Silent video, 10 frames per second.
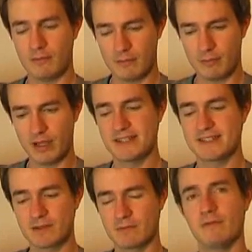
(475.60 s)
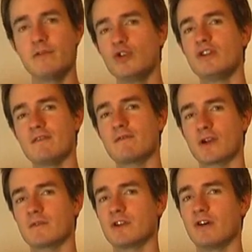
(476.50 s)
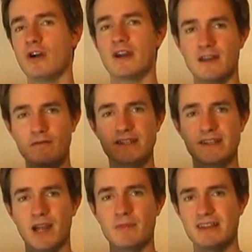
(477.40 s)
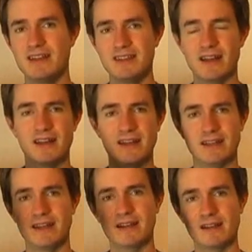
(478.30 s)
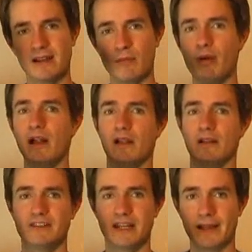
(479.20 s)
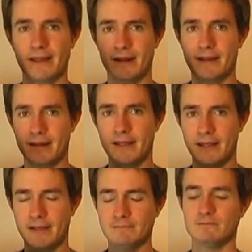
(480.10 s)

placed some food in front of the dog, and every time he did that he had a little bell. Ding-a-ling-a-ling-a-ling.